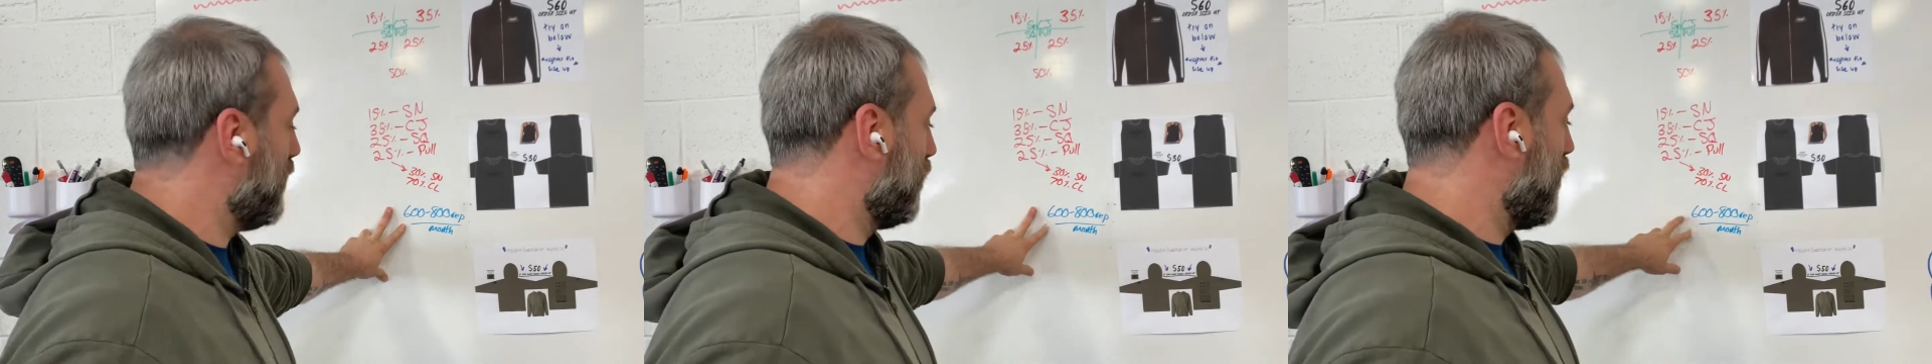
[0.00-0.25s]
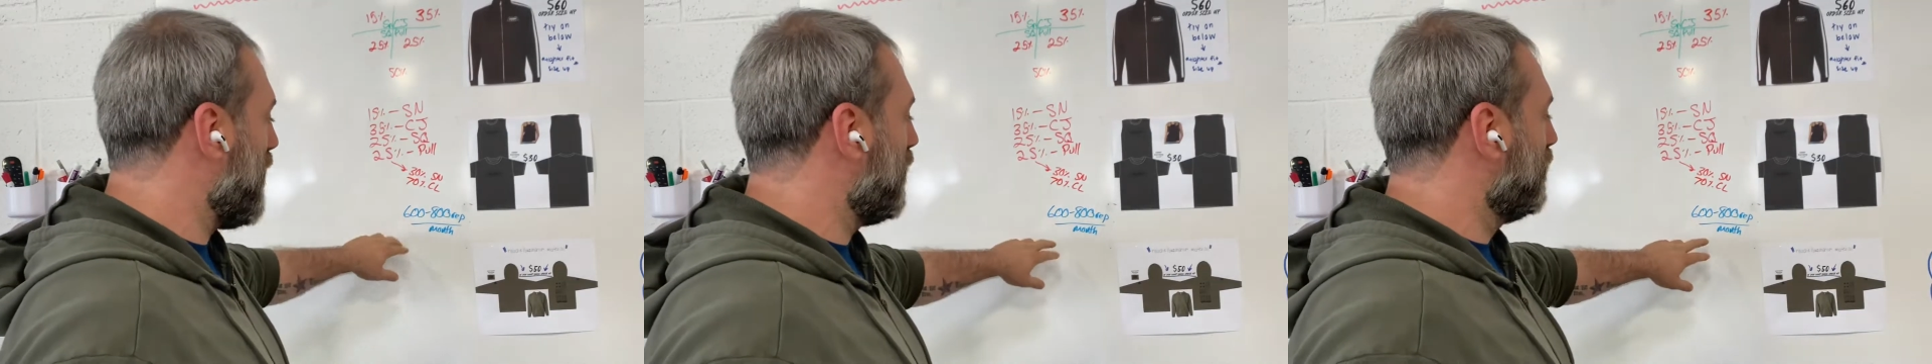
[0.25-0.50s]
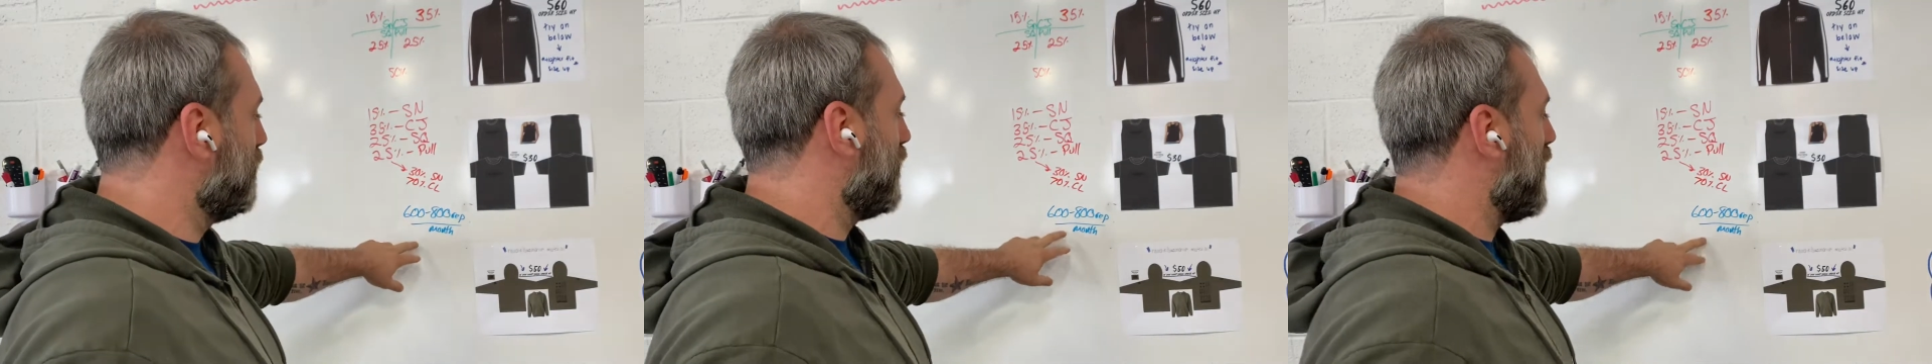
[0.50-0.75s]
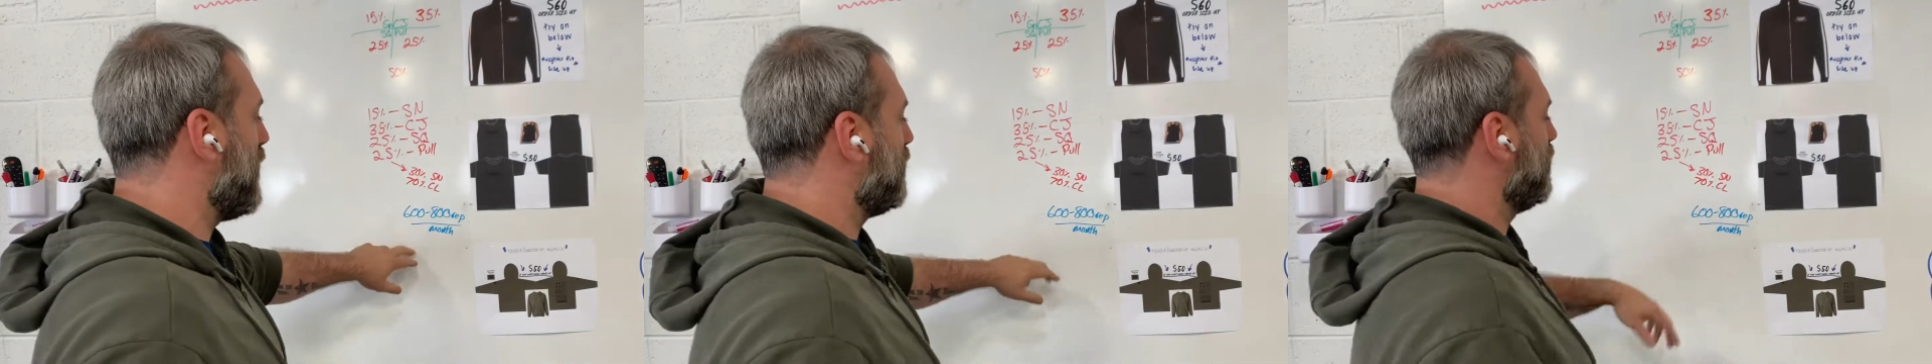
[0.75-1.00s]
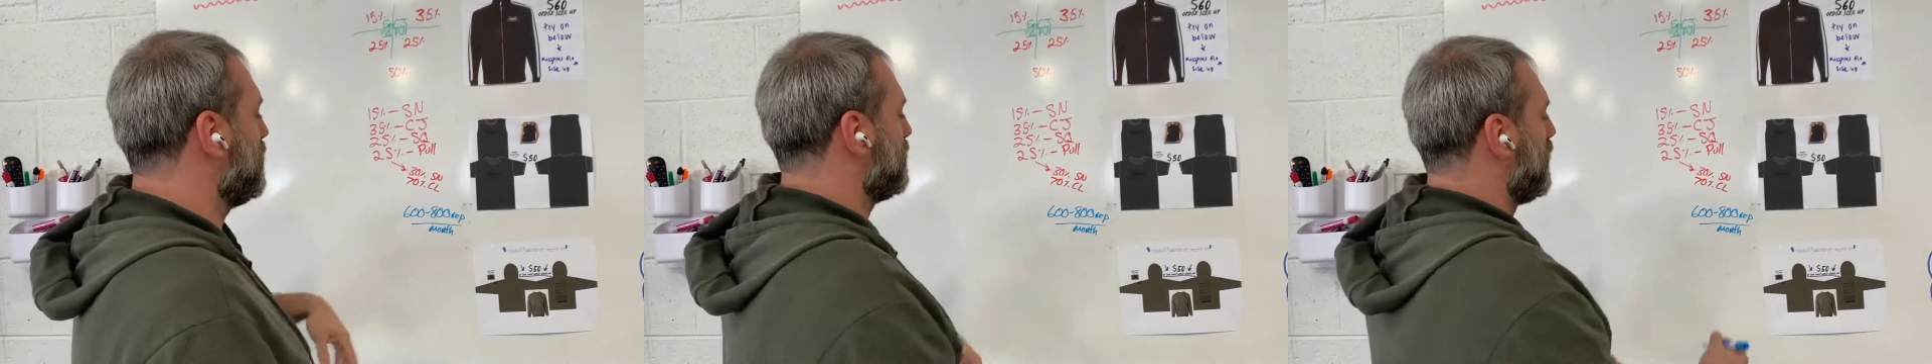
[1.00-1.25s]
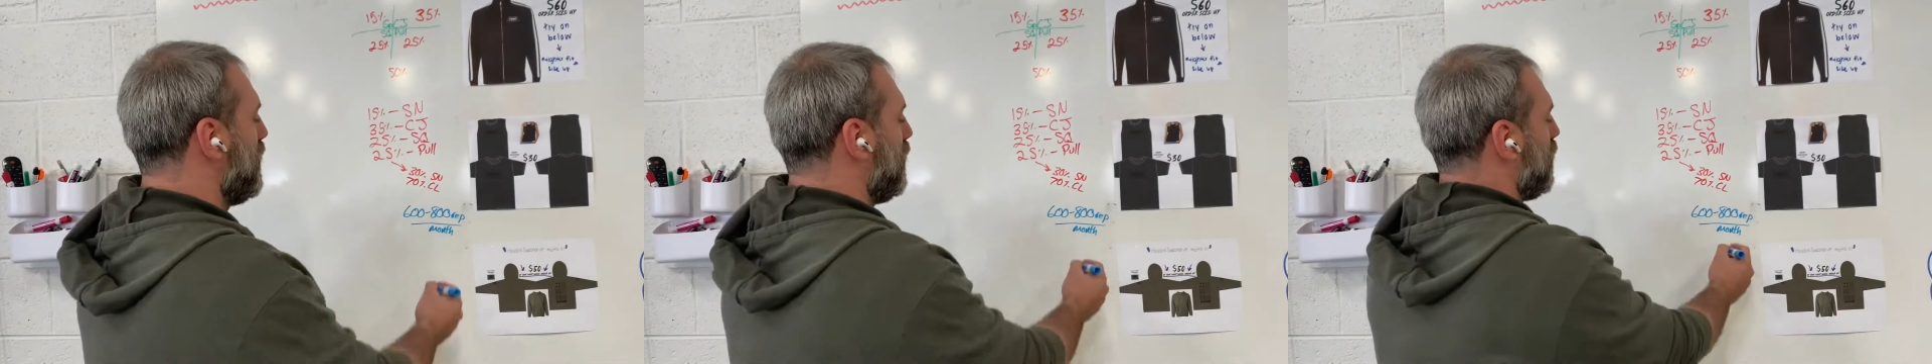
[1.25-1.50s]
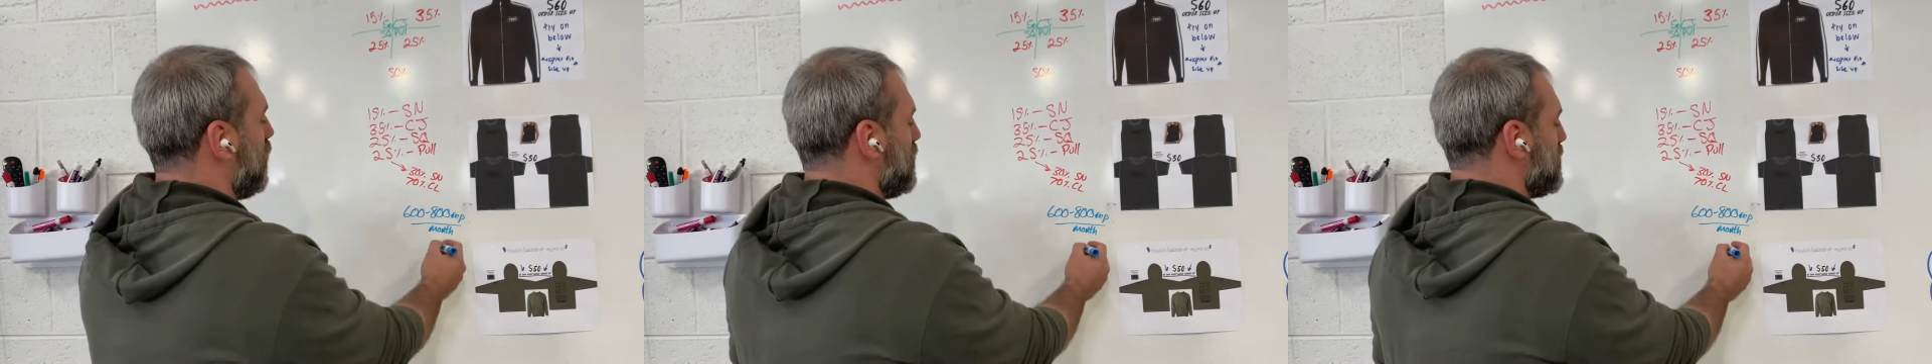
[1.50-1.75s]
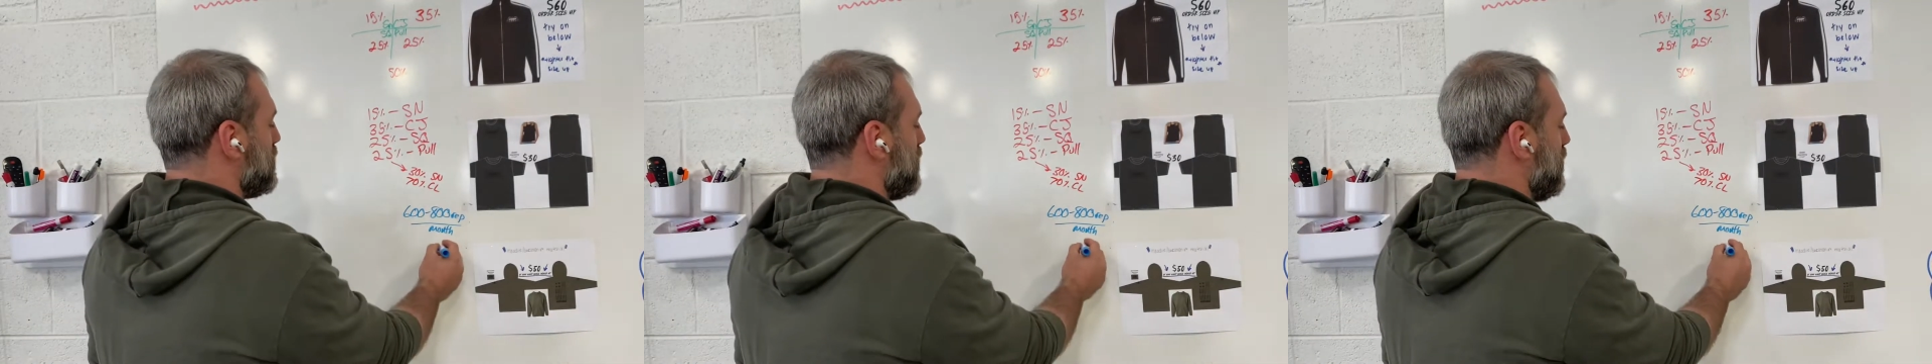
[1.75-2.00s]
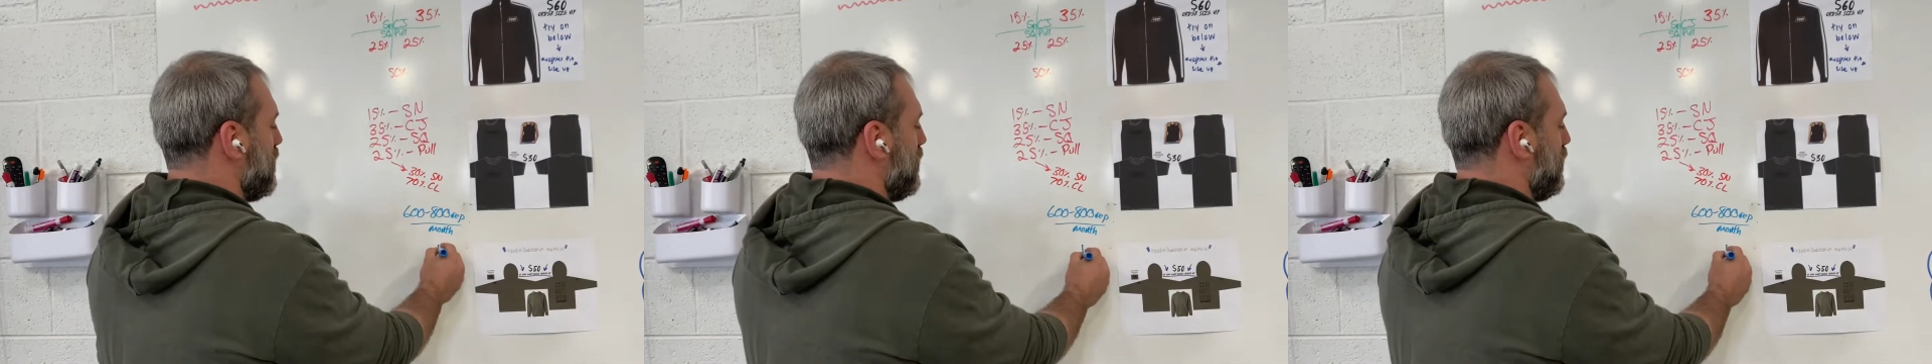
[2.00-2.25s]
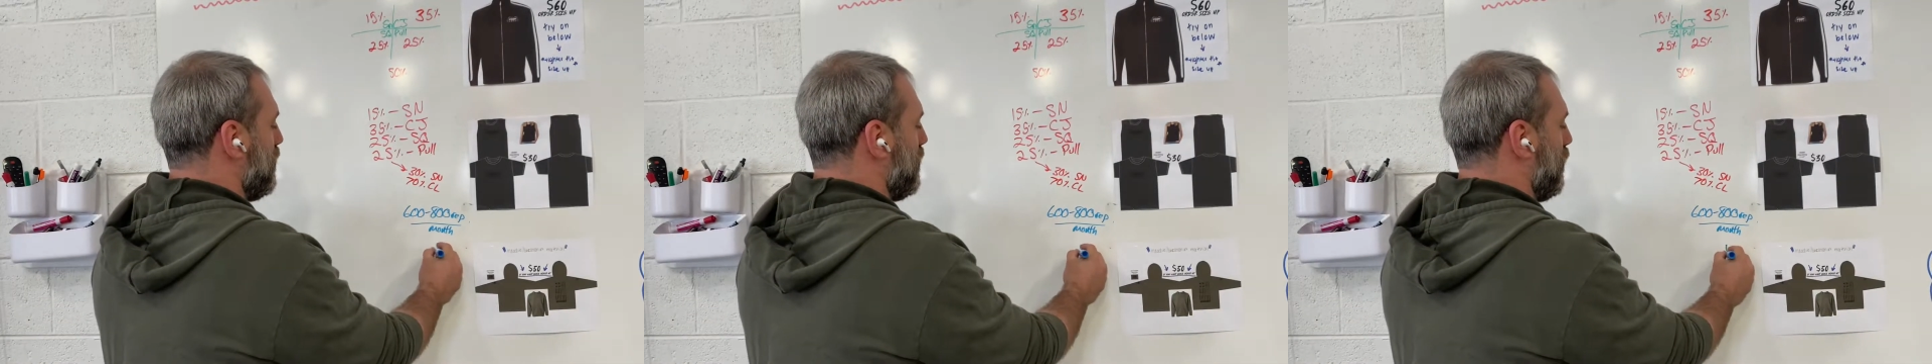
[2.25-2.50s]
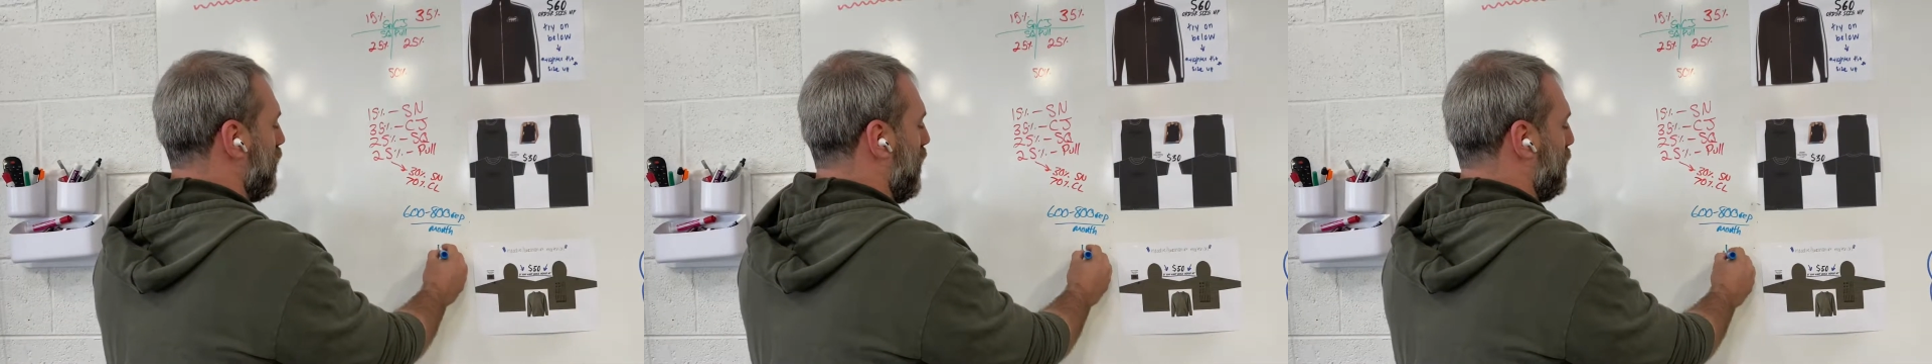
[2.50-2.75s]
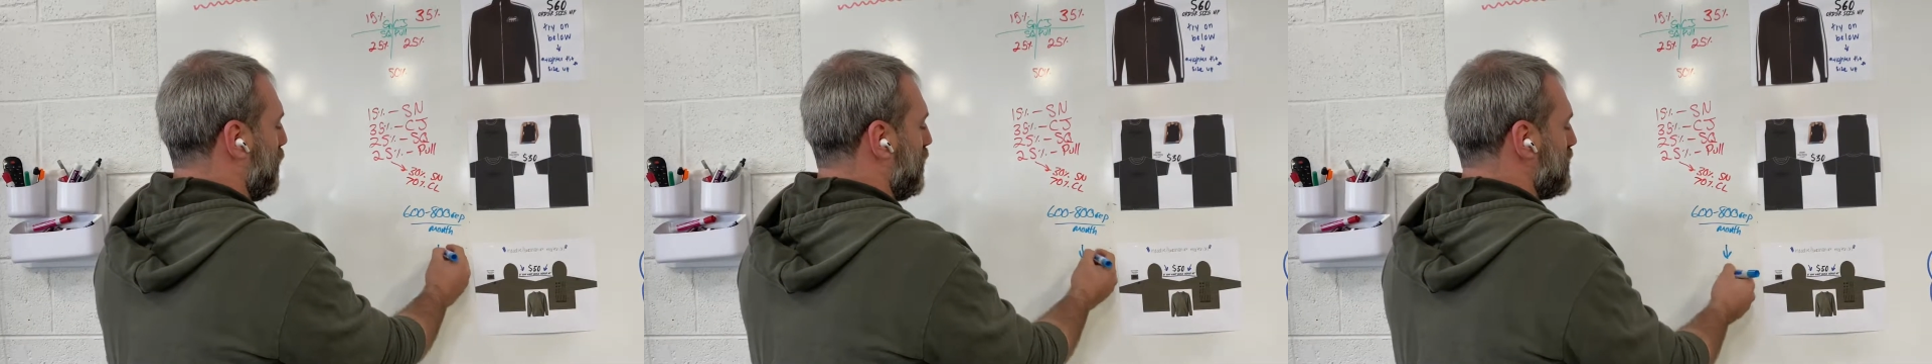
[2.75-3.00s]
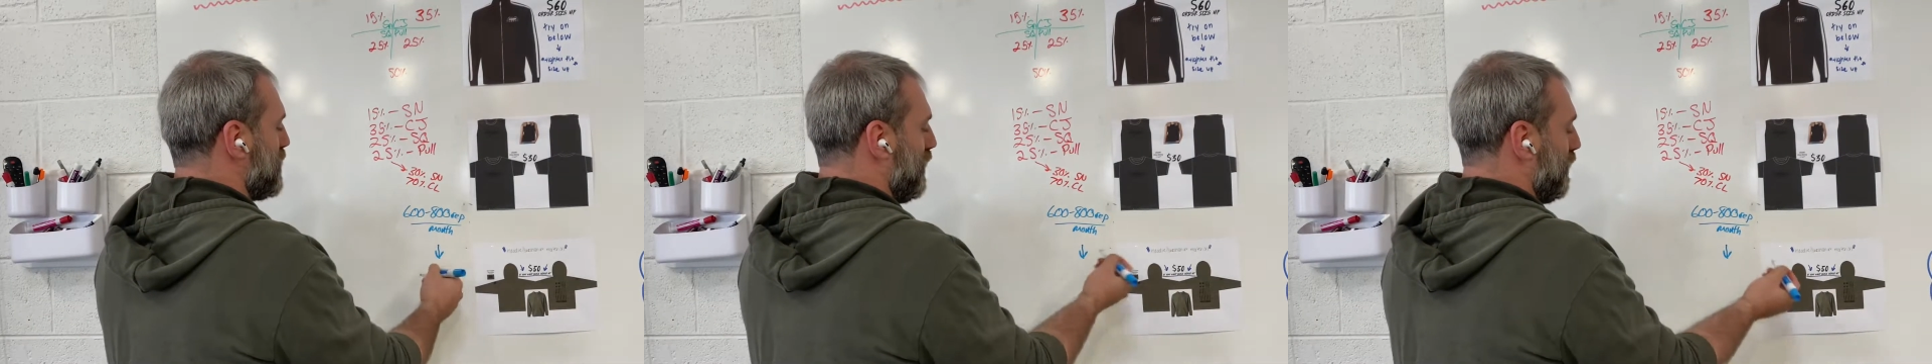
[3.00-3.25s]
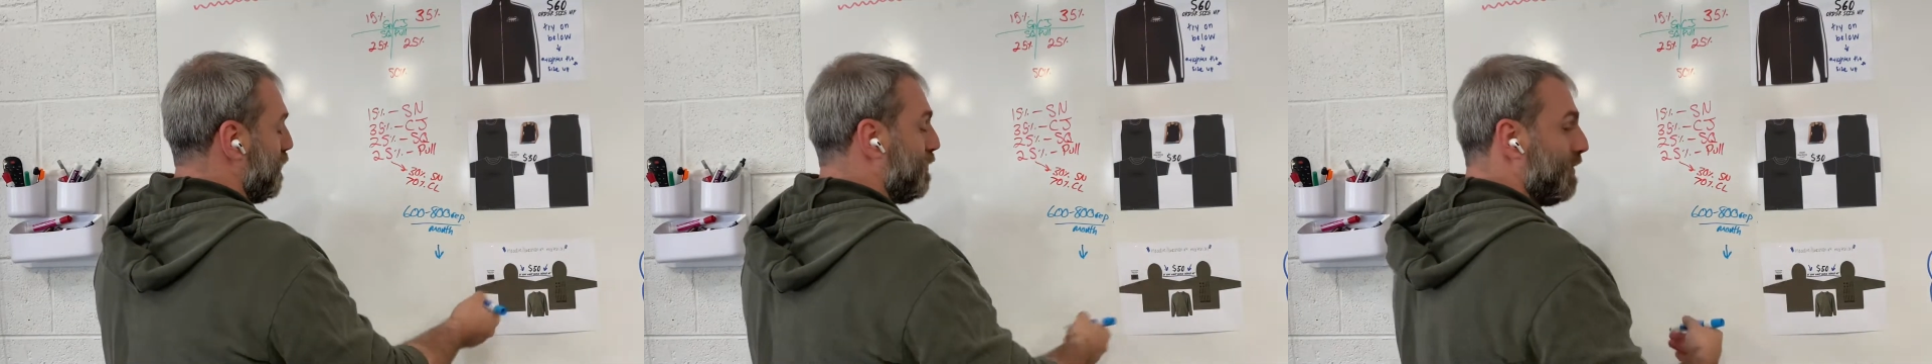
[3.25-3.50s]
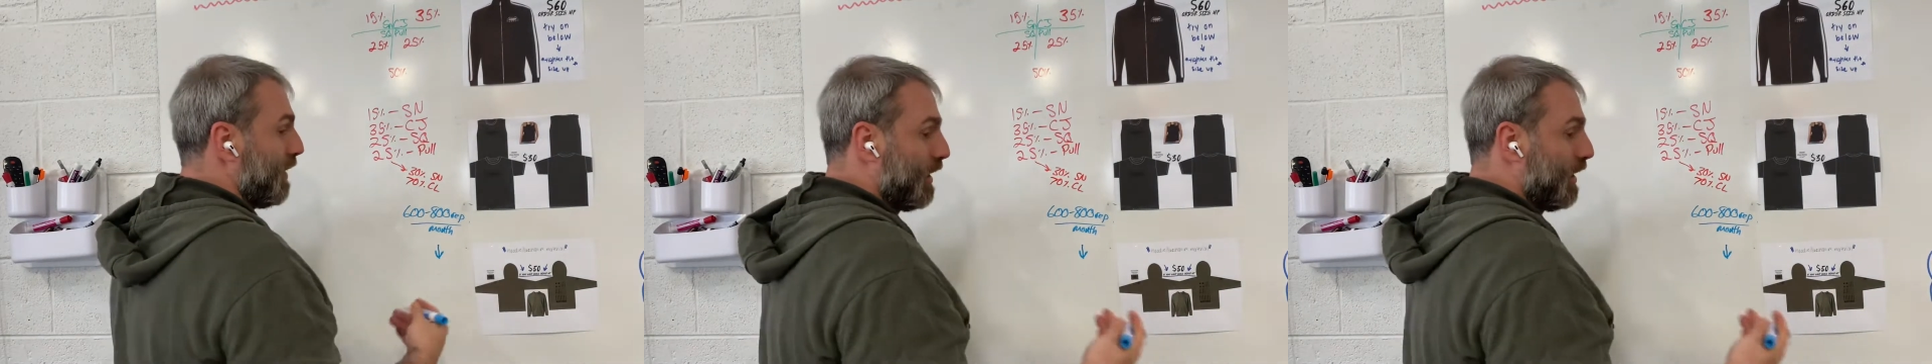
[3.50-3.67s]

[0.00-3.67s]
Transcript: Your higher level athletes, you're gonna see, you know, upwards of